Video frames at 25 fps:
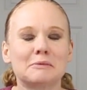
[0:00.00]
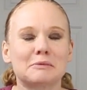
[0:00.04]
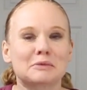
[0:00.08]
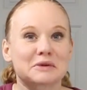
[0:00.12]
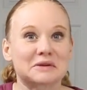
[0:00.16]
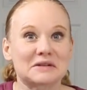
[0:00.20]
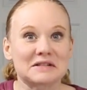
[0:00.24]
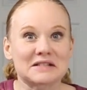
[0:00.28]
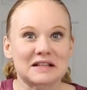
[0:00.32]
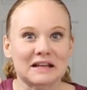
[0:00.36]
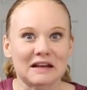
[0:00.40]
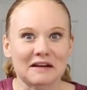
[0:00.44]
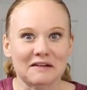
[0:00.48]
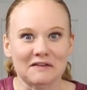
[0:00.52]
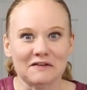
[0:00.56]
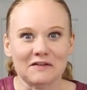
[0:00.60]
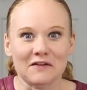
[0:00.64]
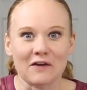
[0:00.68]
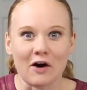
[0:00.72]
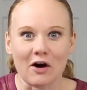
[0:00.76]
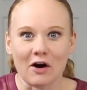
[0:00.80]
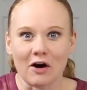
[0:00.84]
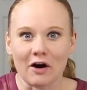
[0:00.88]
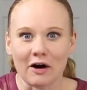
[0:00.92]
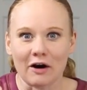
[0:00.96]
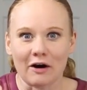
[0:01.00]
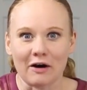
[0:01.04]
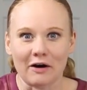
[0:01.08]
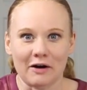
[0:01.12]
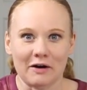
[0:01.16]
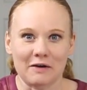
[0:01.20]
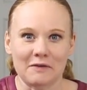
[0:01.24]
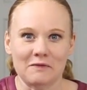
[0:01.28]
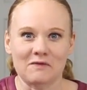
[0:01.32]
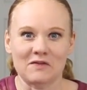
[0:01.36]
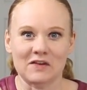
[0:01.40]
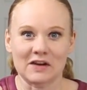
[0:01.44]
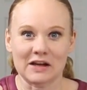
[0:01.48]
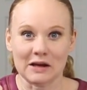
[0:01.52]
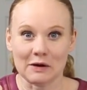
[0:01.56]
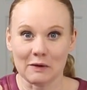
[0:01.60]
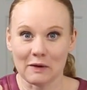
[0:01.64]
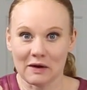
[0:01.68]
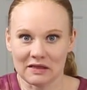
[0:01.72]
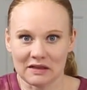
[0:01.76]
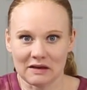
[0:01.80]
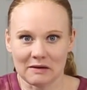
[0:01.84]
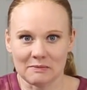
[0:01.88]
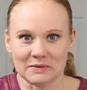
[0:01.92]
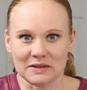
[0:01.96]
please give our video
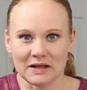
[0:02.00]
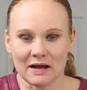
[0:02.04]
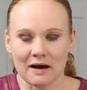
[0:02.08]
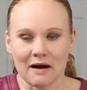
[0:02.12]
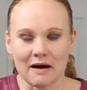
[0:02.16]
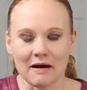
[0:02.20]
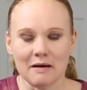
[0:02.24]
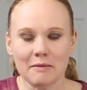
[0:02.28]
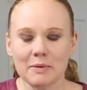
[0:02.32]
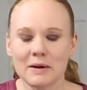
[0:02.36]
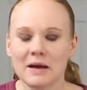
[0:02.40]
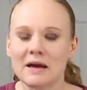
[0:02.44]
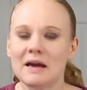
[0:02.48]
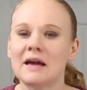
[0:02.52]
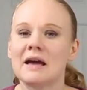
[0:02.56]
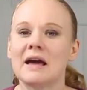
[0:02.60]
a thumbs up